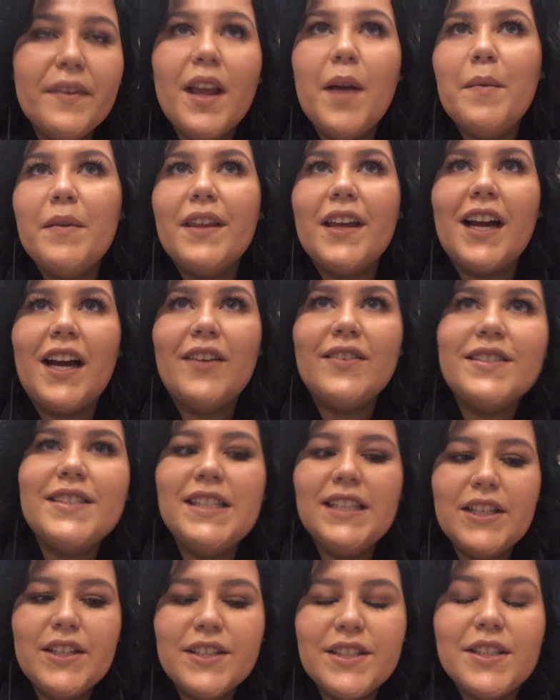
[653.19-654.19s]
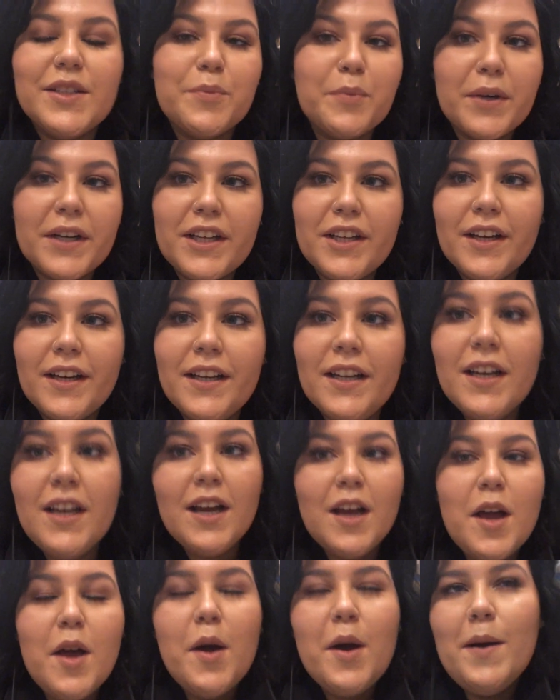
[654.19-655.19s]
I mean, like, I think they're still pretty good,
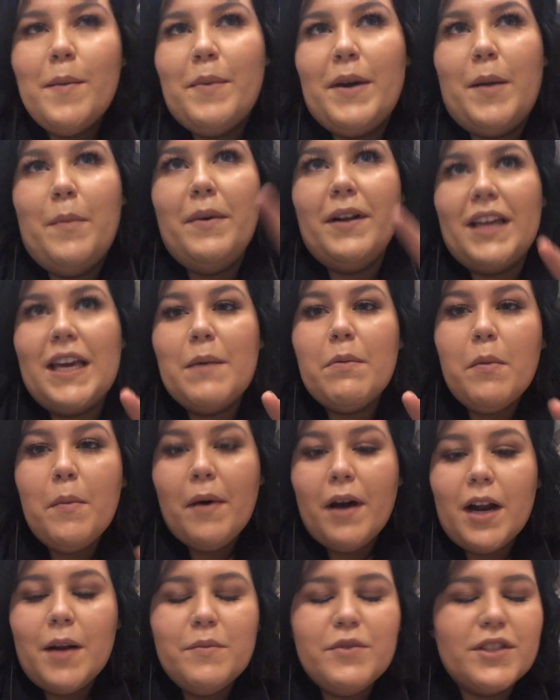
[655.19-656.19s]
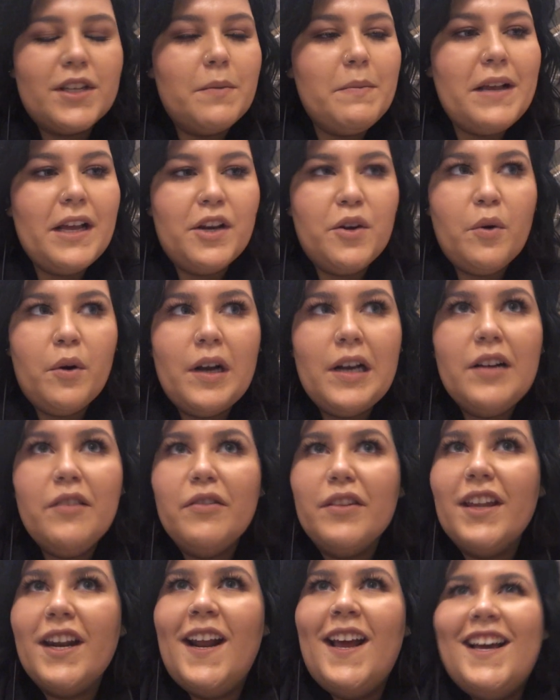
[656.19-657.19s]
but I'm gonna keep them on. I'm just gonna be annoyed
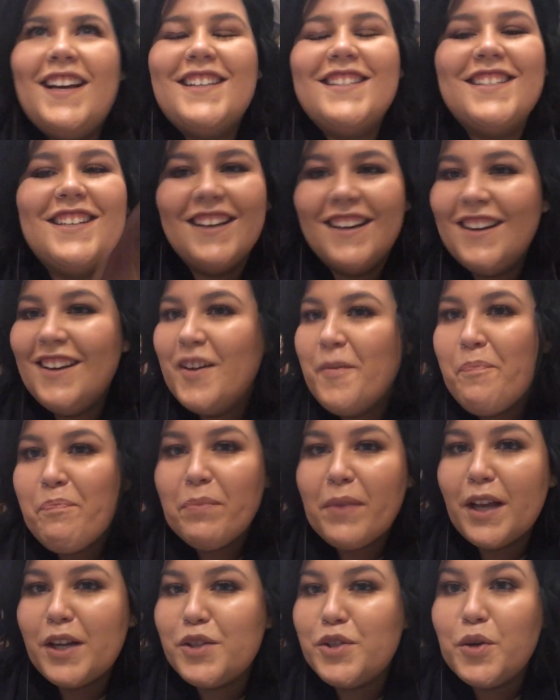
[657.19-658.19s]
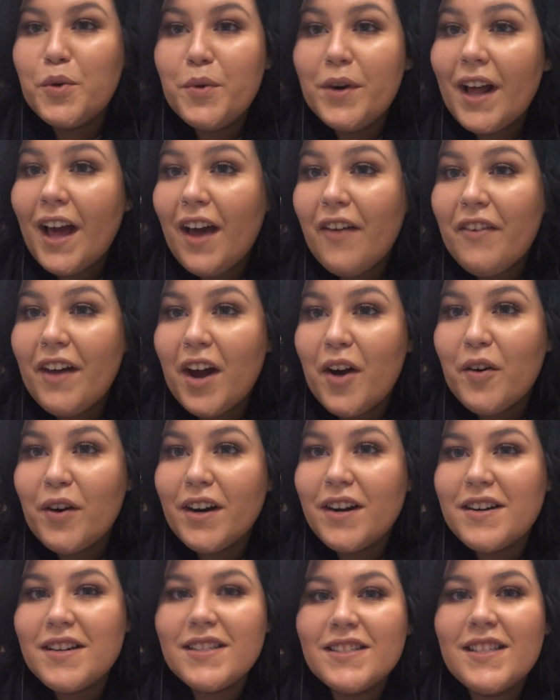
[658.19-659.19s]
for the next, like, 2.5
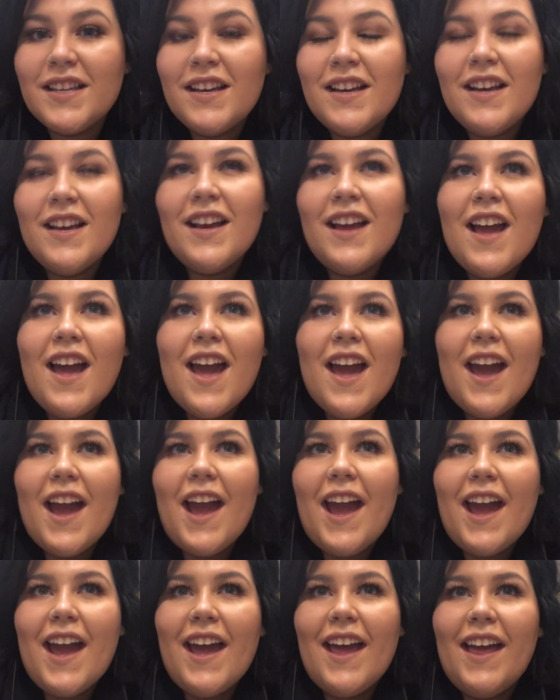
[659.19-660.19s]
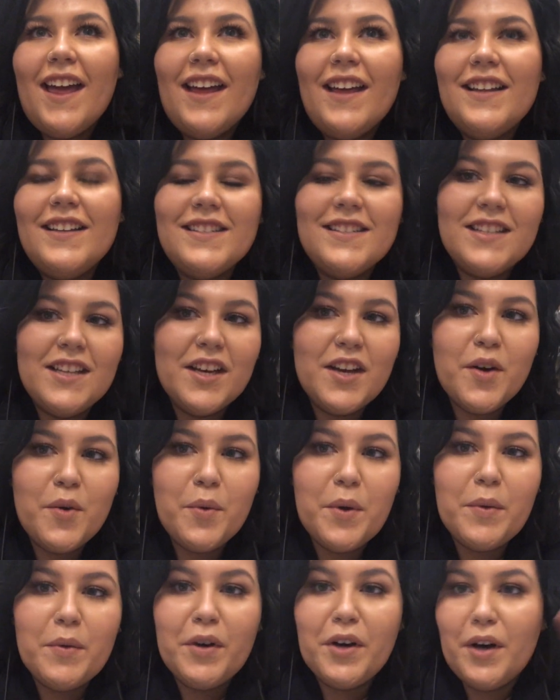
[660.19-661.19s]
hours, and
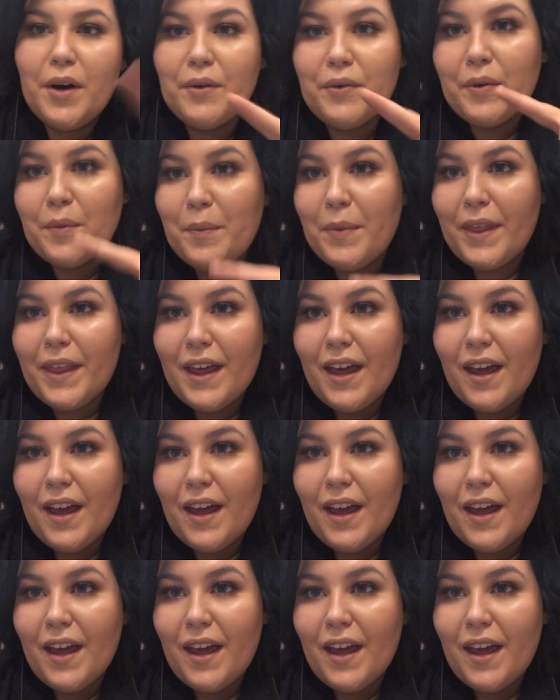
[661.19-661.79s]
we will go from